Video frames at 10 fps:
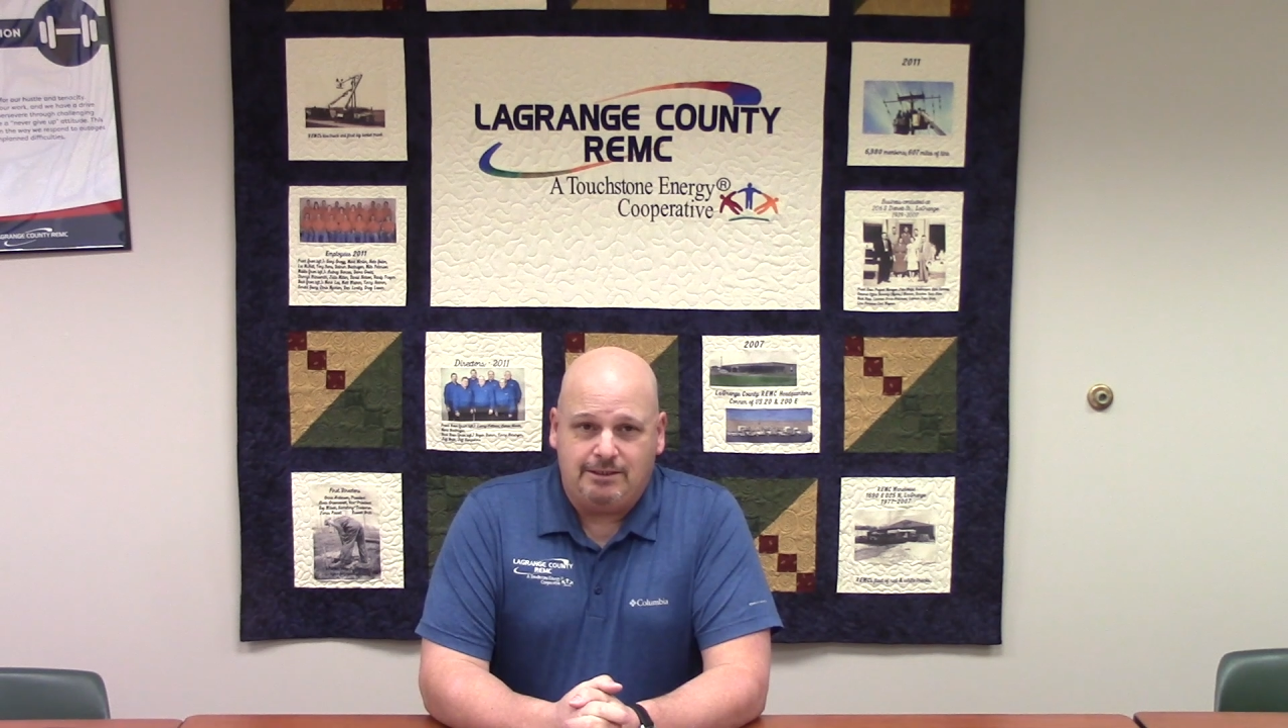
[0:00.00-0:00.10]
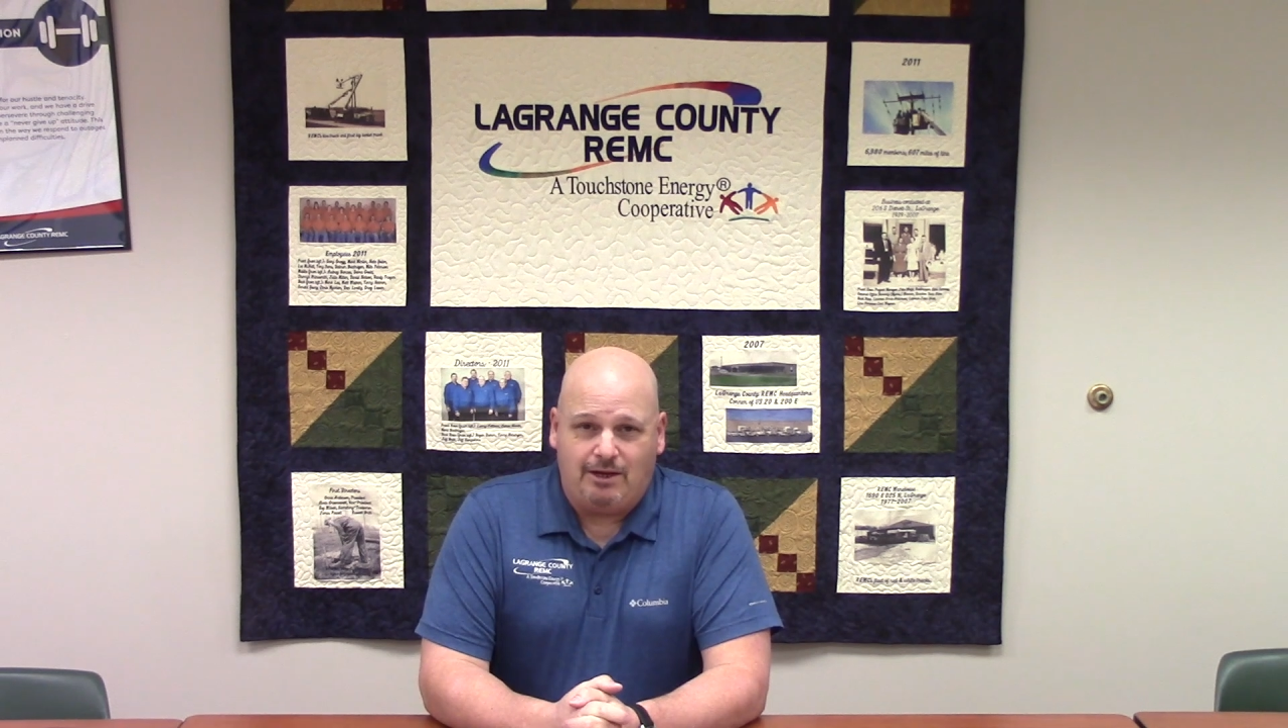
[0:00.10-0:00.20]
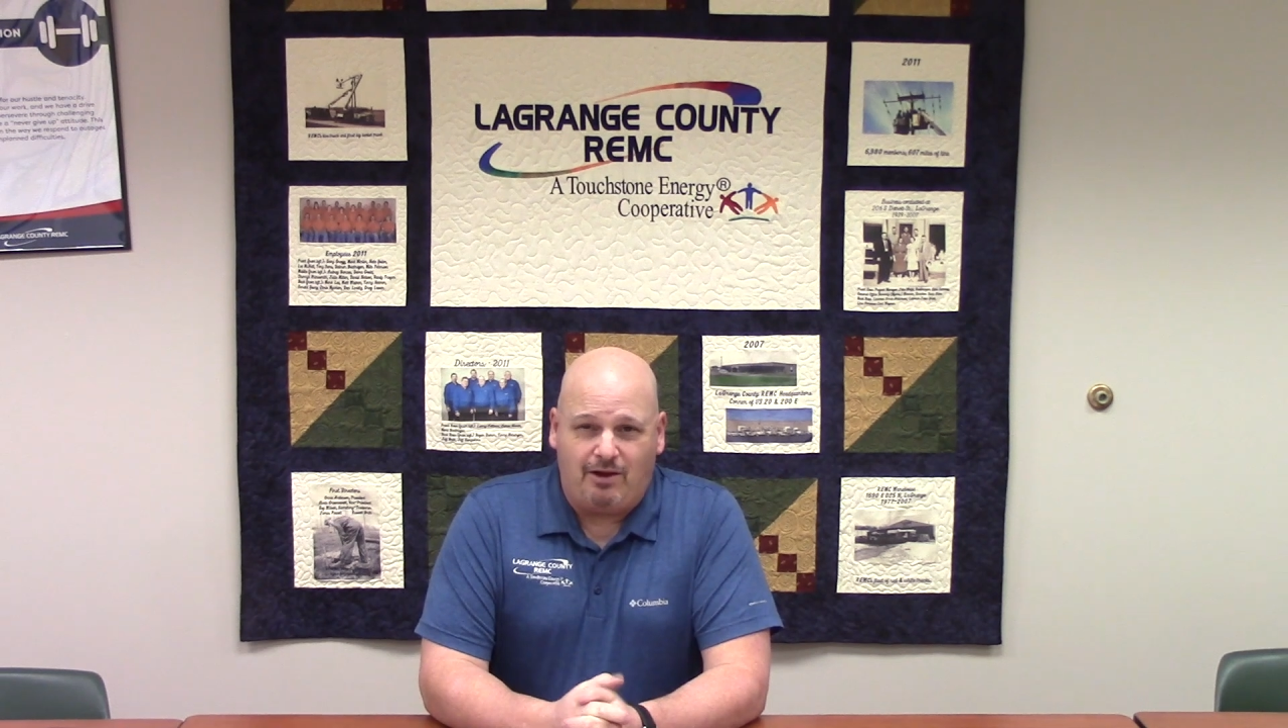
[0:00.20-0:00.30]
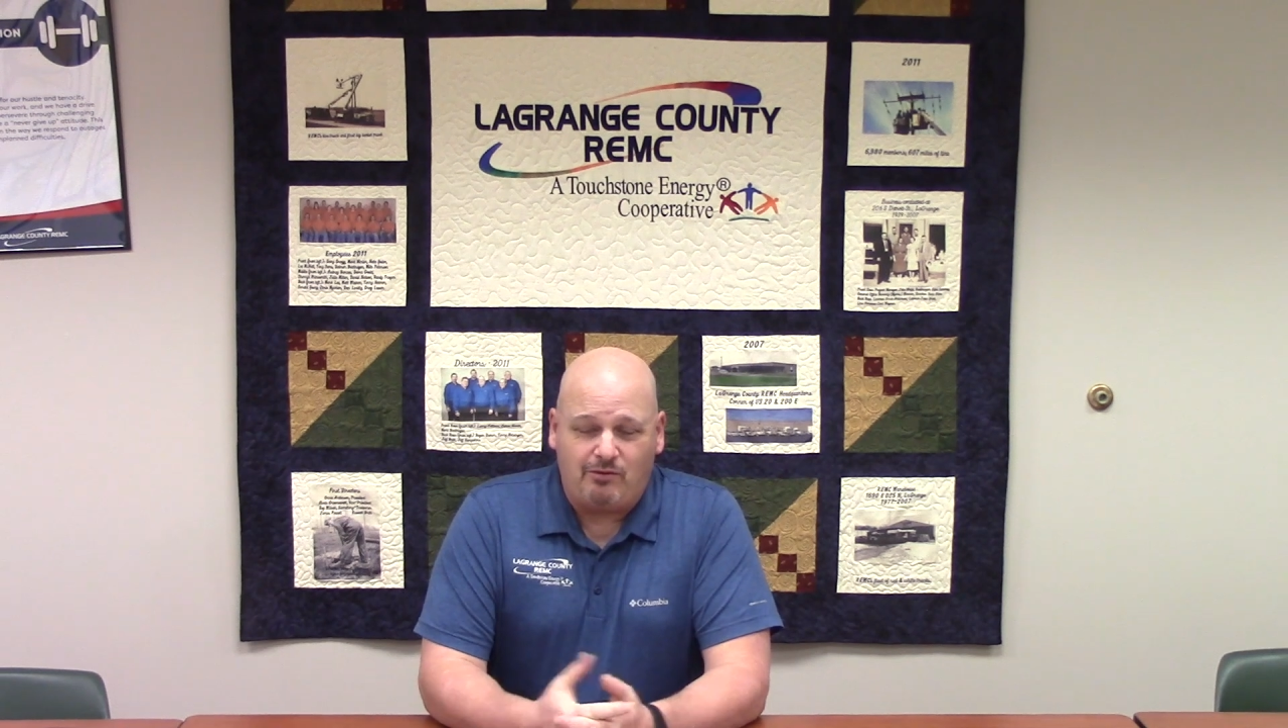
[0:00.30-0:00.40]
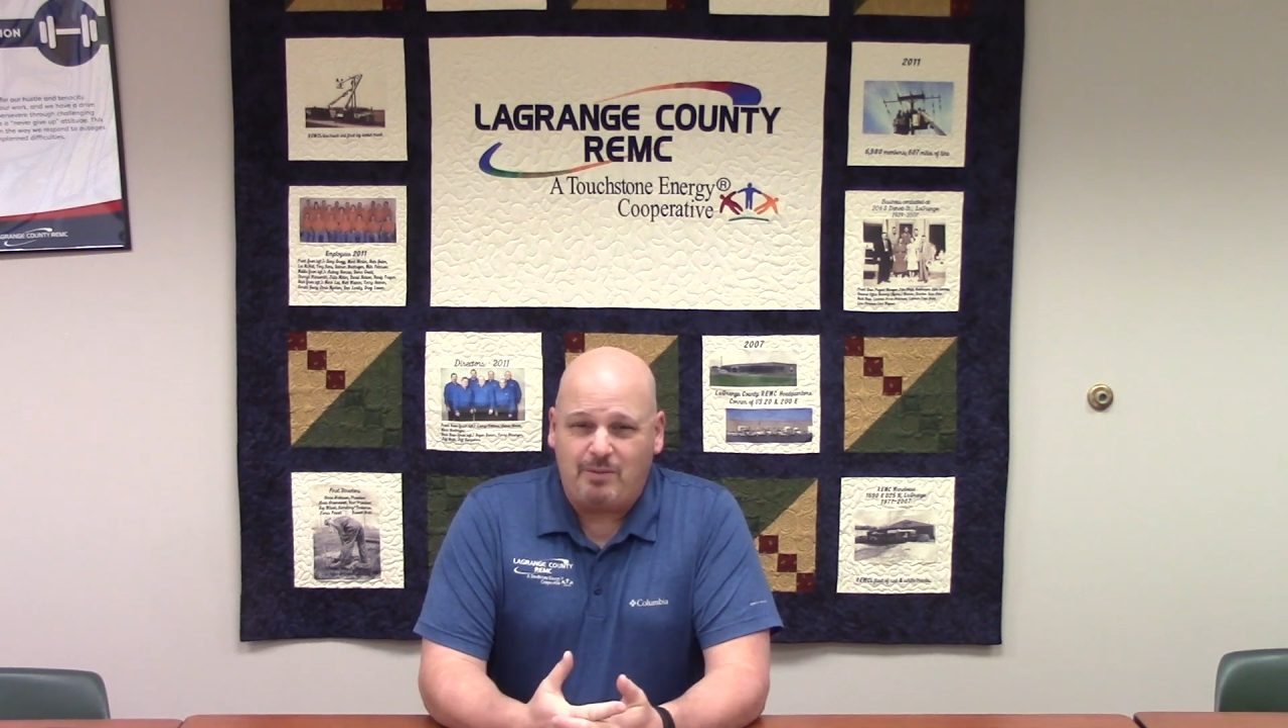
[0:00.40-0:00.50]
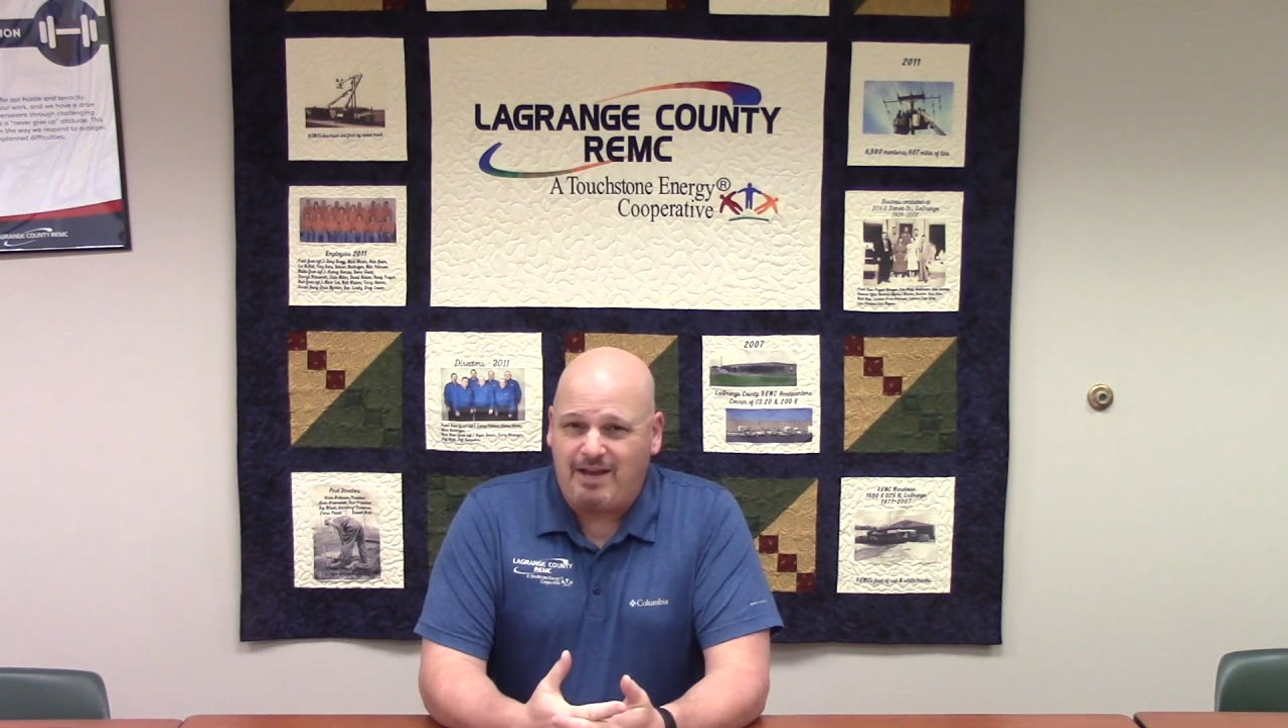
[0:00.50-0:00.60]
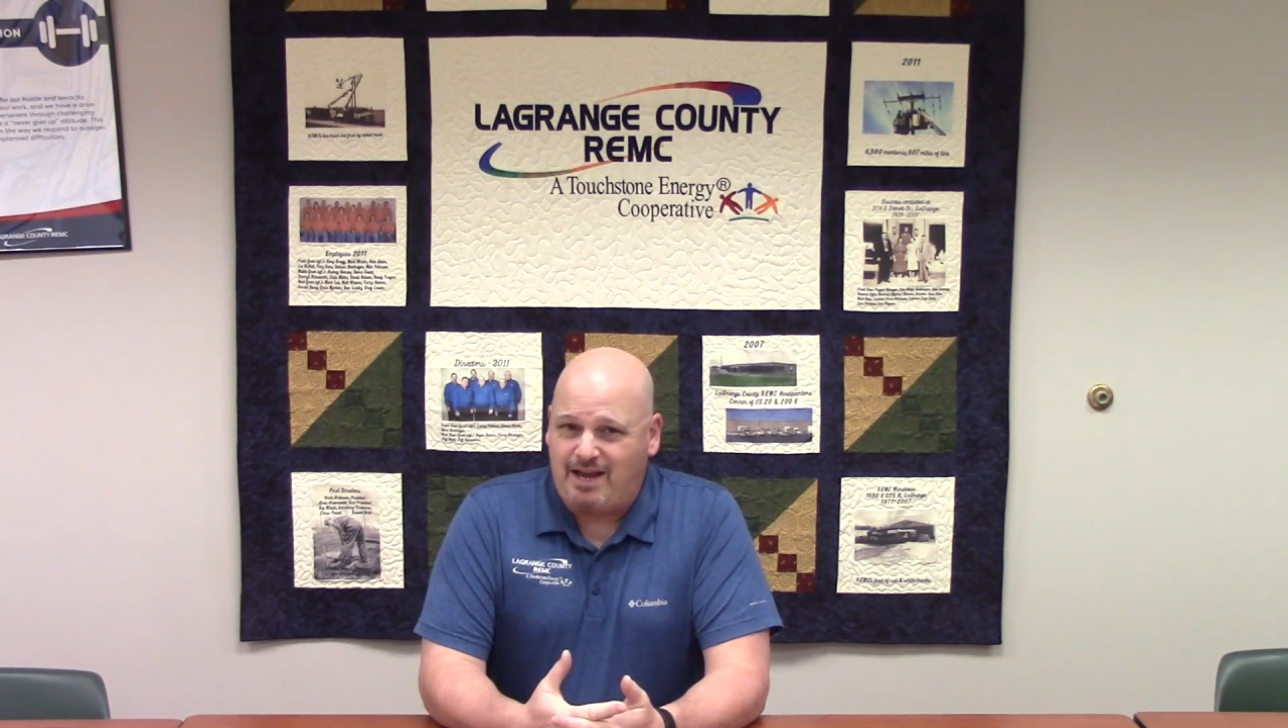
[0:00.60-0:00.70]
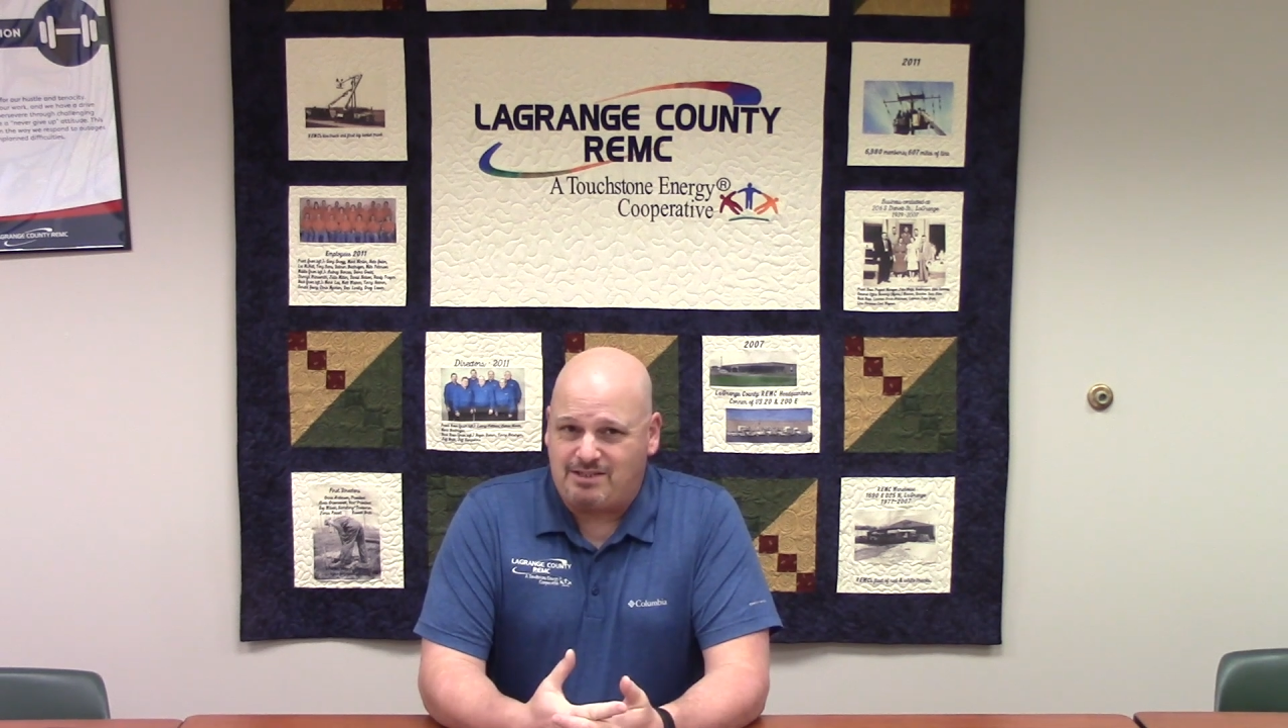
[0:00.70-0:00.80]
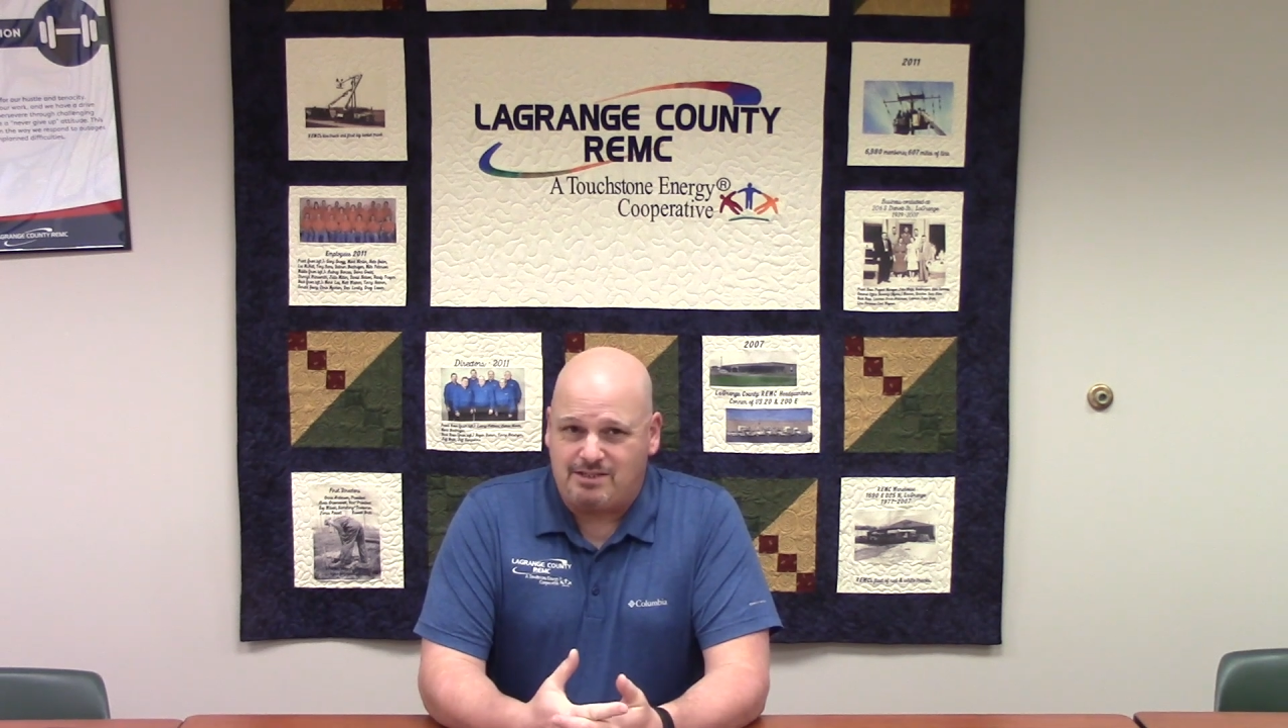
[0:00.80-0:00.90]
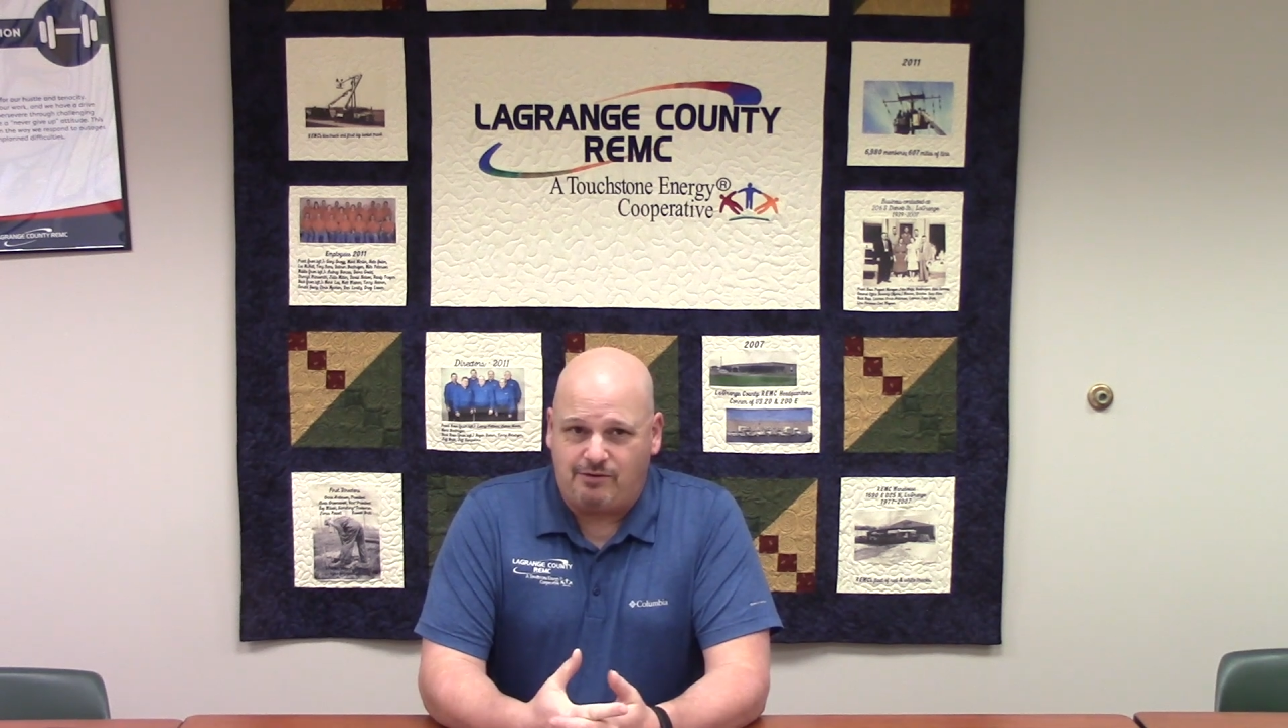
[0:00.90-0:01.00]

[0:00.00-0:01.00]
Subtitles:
Now, everybody has a